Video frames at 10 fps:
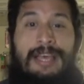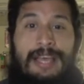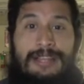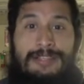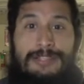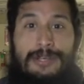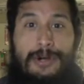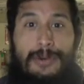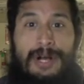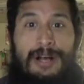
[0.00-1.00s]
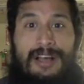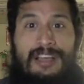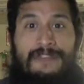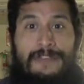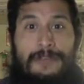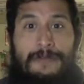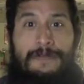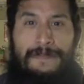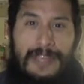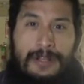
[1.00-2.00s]
And so if you
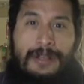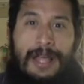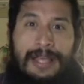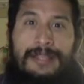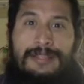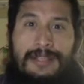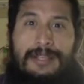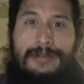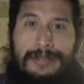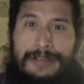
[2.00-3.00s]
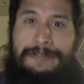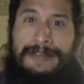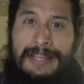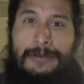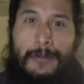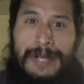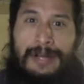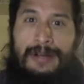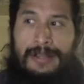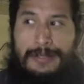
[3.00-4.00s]
feel like it's a little different and
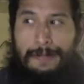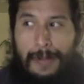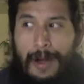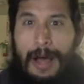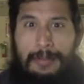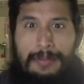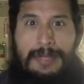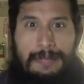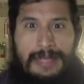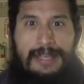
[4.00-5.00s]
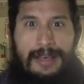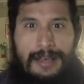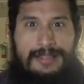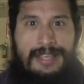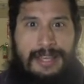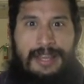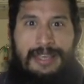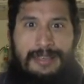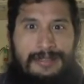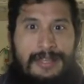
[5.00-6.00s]
weird, it's probably because it
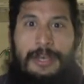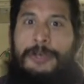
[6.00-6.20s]
is.